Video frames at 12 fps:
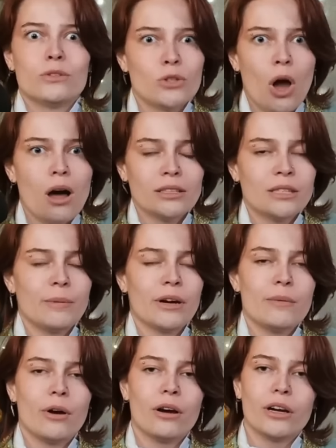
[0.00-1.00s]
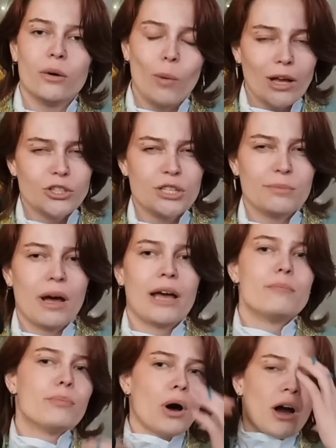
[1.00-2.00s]
taunt Mary Margaret while she's
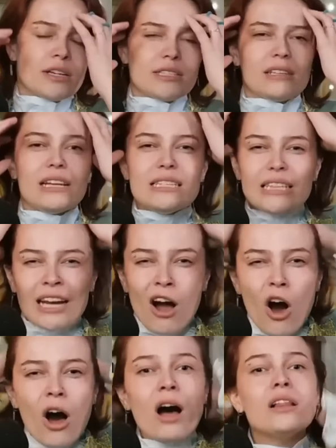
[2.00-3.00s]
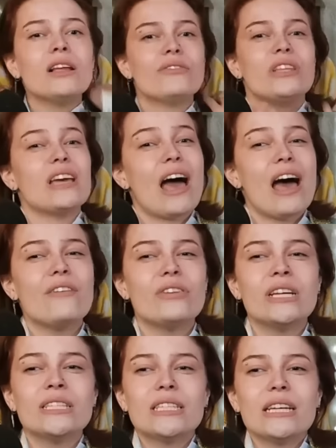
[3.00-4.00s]
behind bars, listing all of the
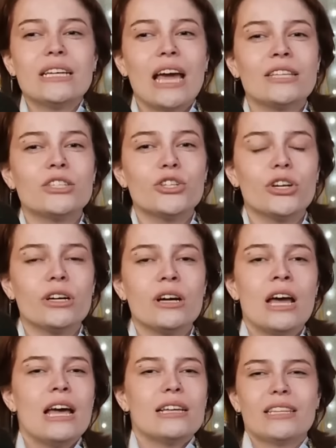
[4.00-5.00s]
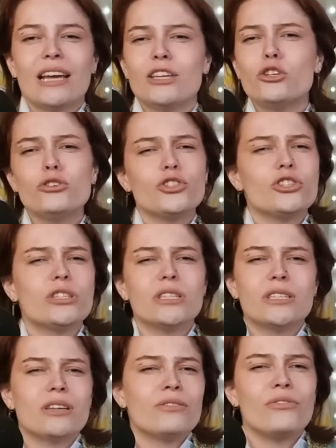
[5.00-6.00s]
evidence against her, saying, "You should
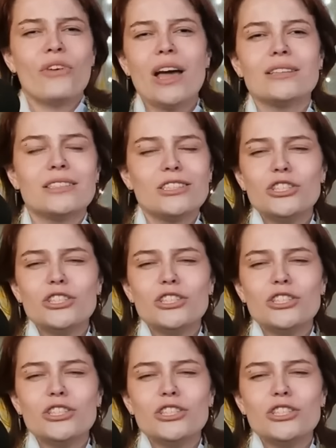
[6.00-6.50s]
just confess.